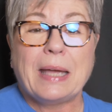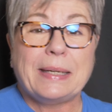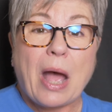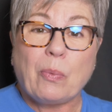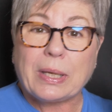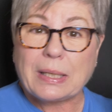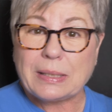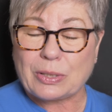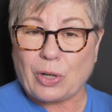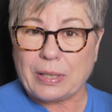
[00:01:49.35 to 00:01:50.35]
Now we can
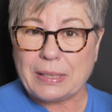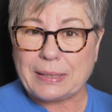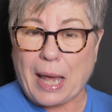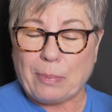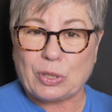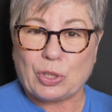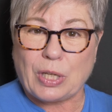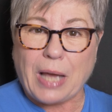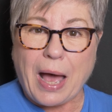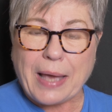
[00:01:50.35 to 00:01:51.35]
start
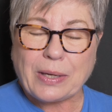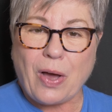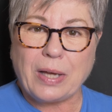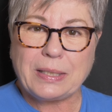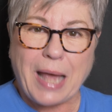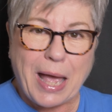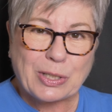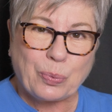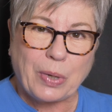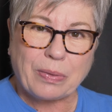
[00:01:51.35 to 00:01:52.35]
establishing eye
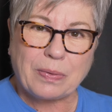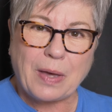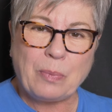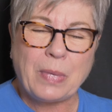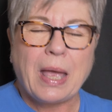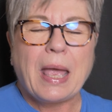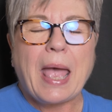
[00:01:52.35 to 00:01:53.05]
contact with them,